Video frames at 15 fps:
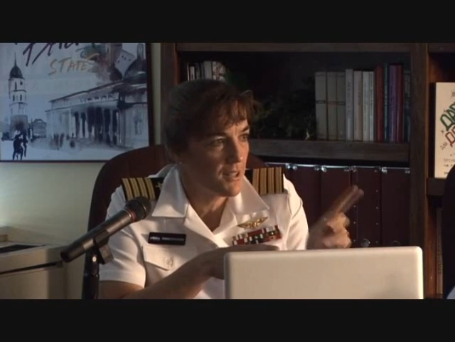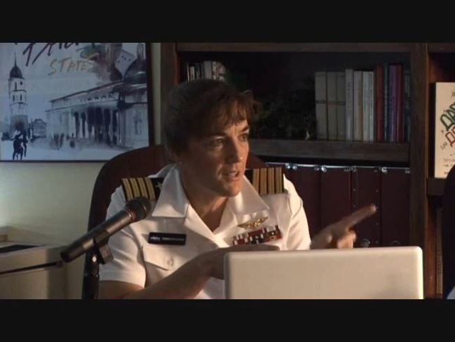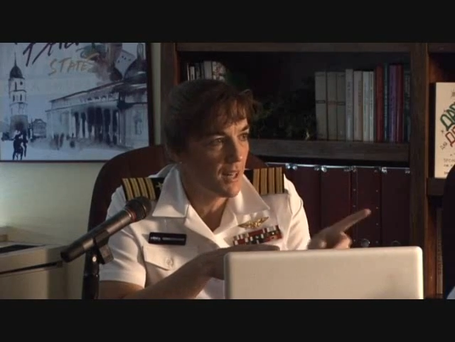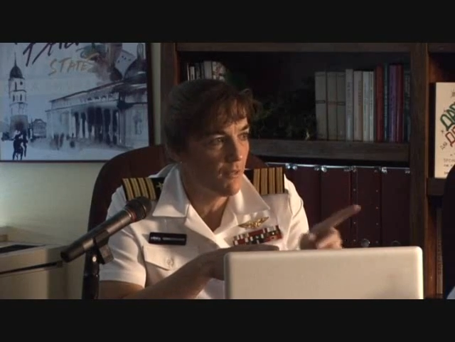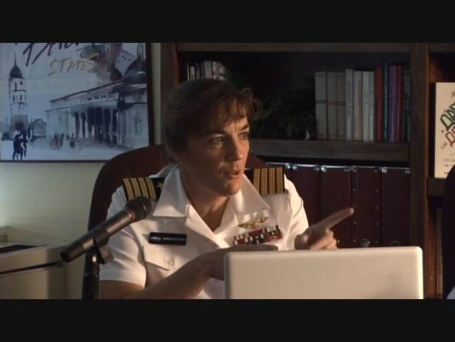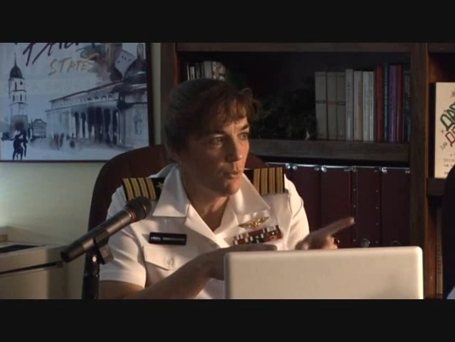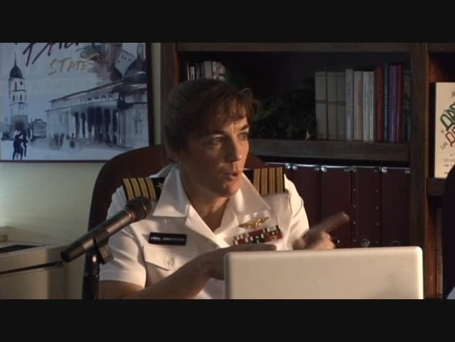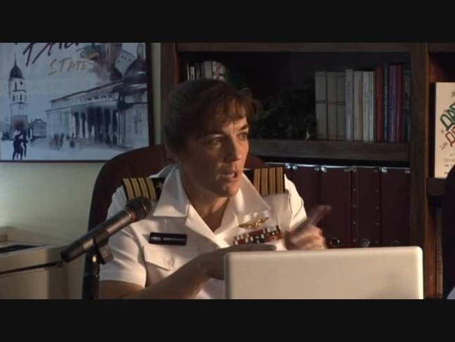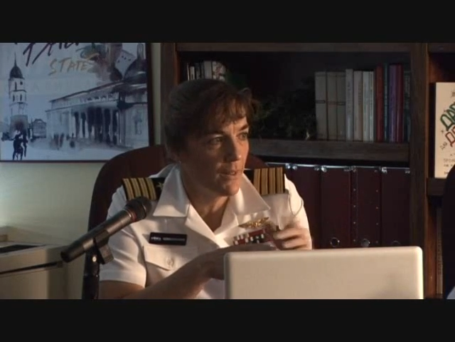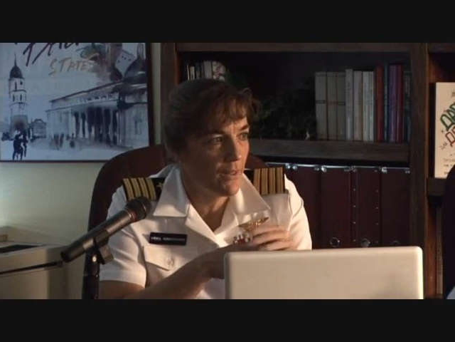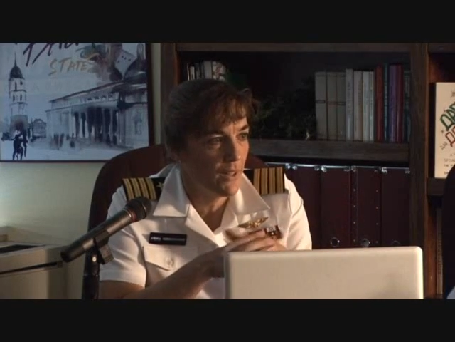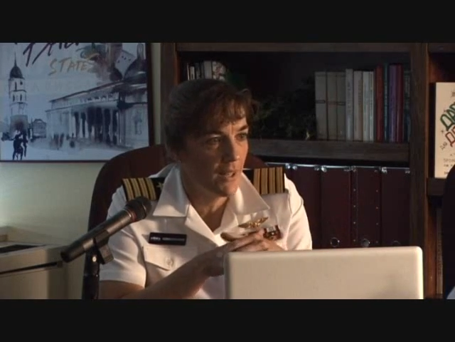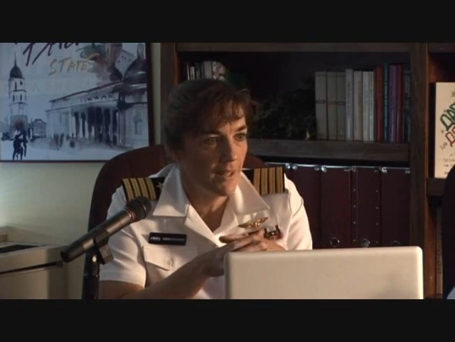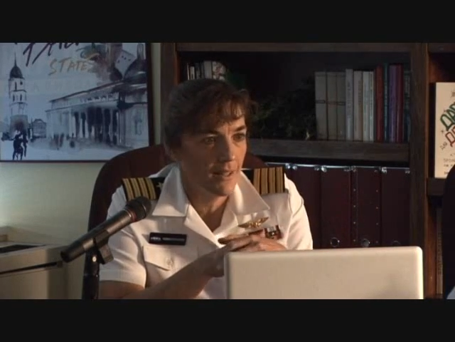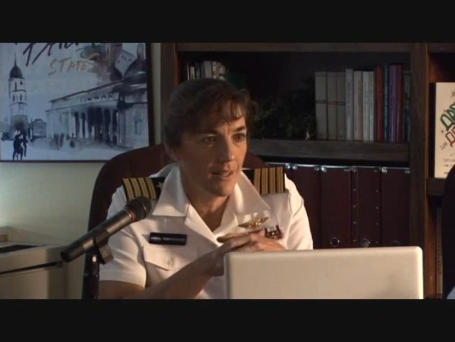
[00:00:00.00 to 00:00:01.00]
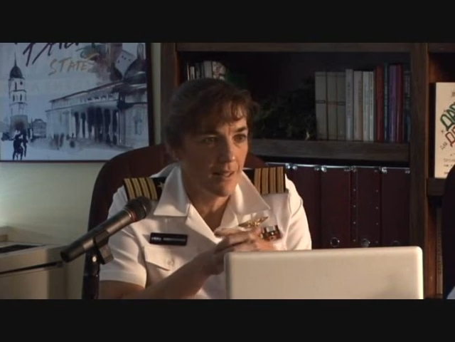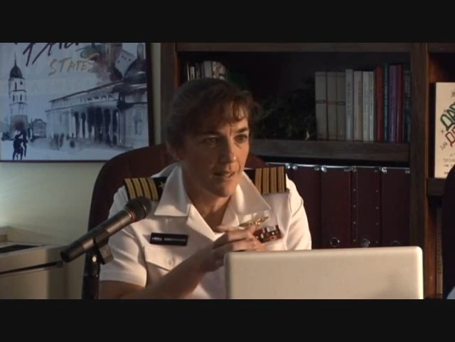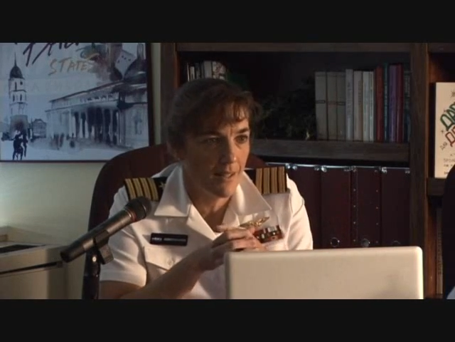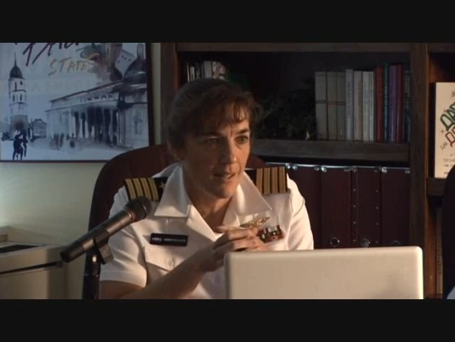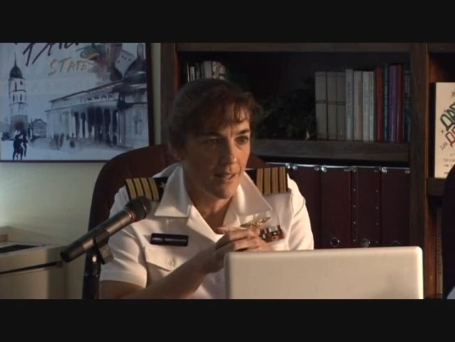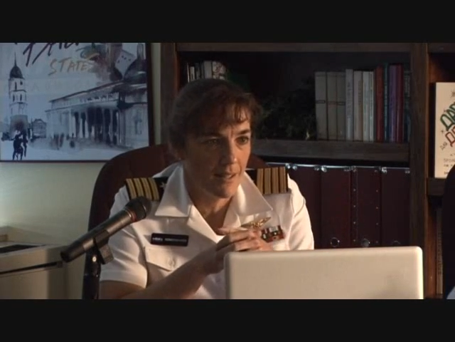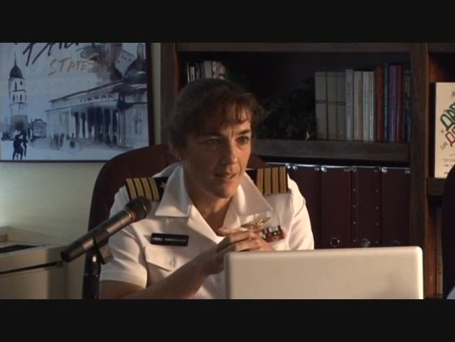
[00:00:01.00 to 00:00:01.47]
It's never one thing
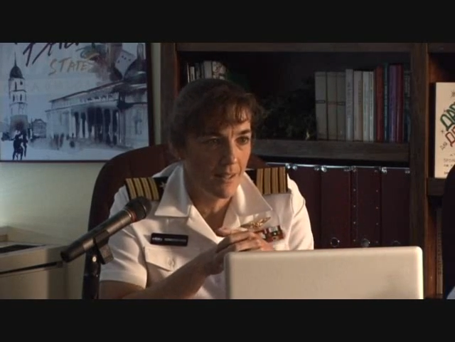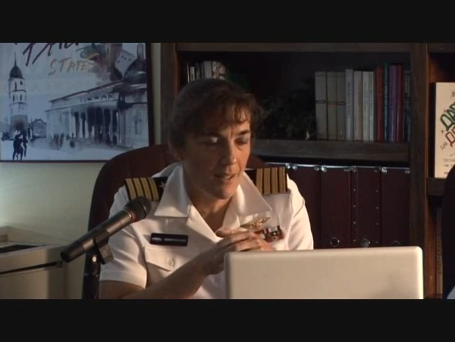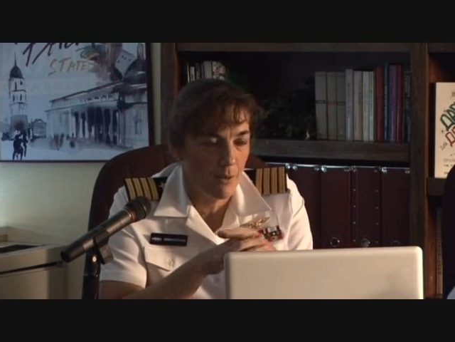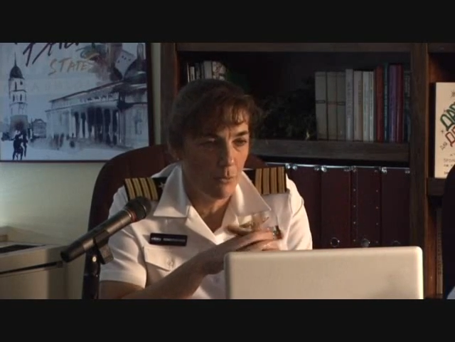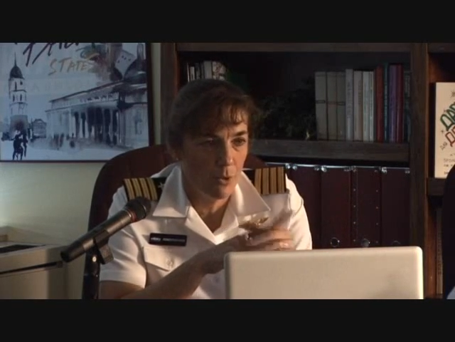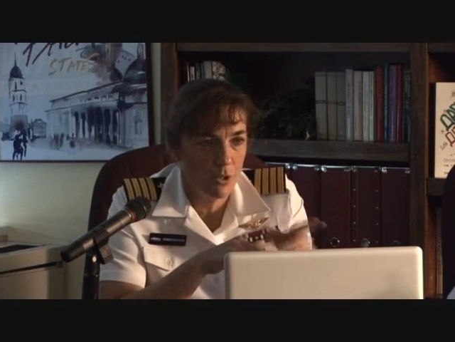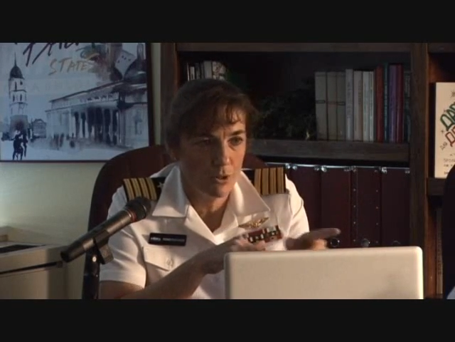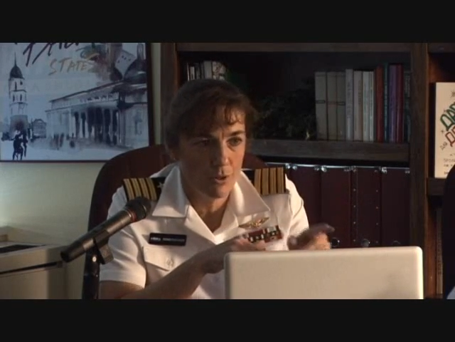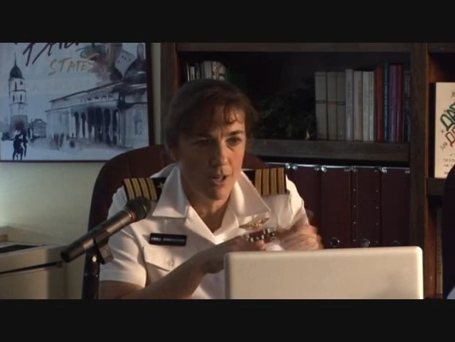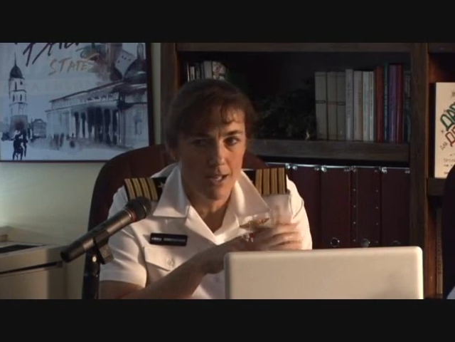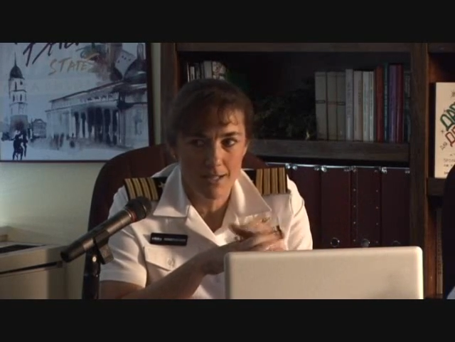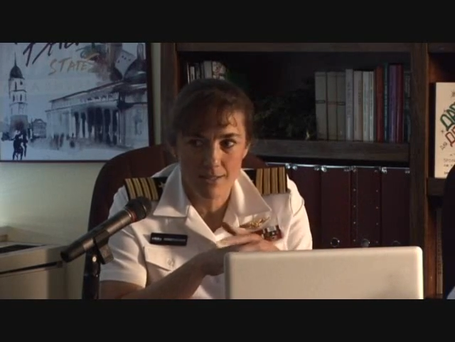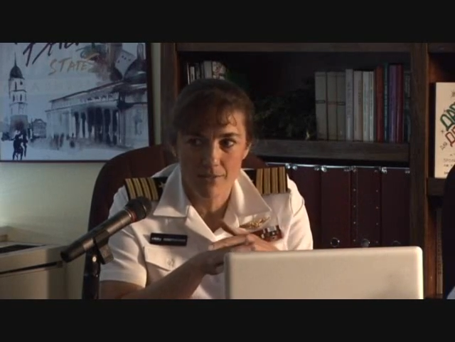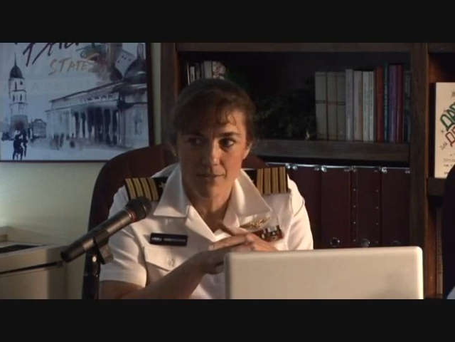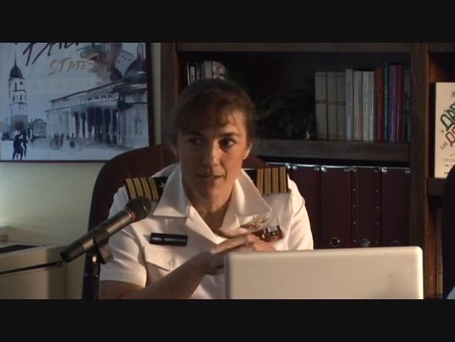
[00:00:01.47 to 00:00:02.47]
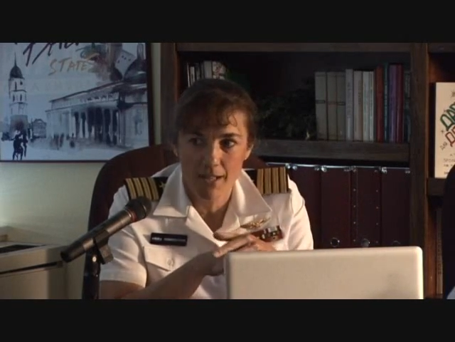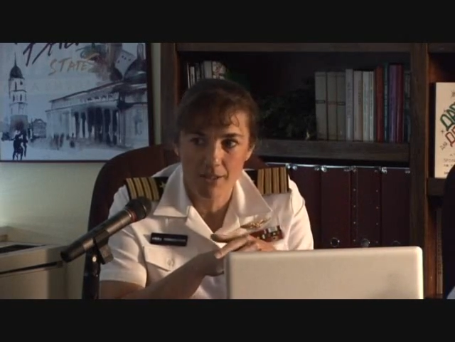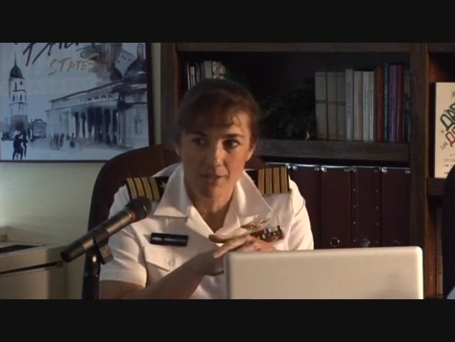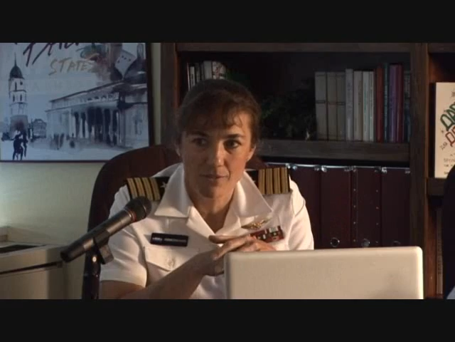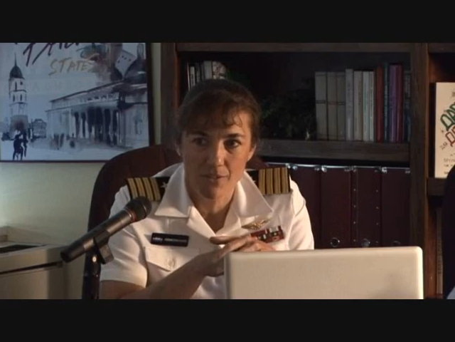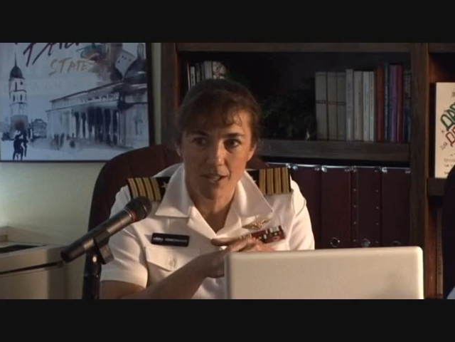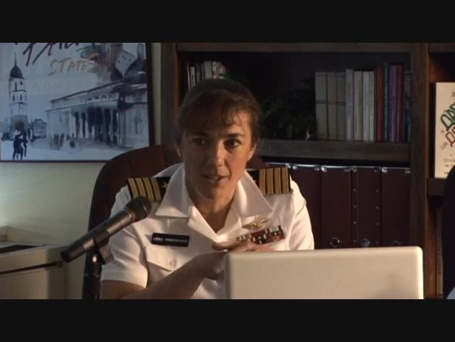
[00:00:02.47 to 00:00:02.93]
that will cause the
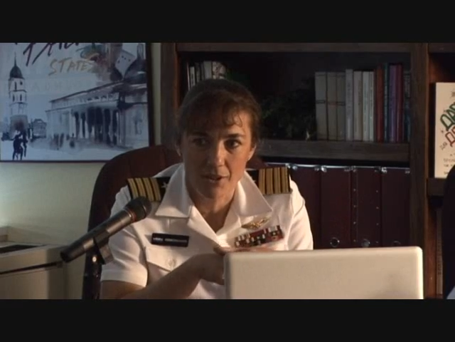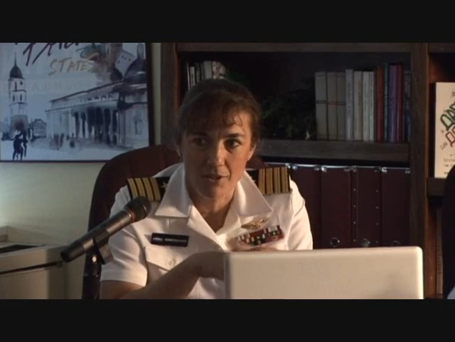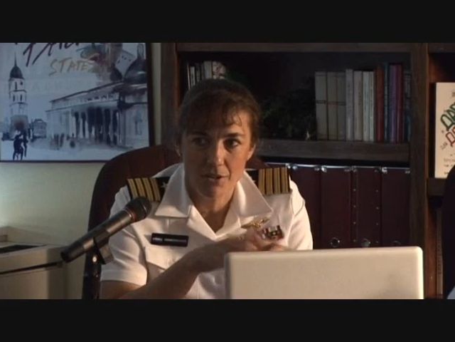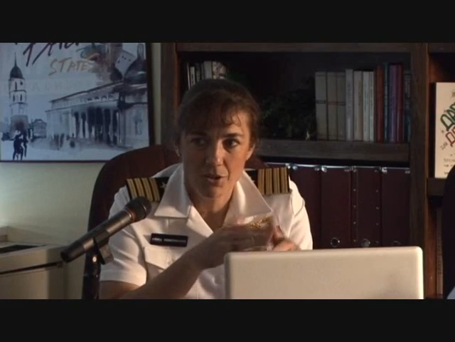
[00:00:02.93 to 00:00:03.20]
final failure.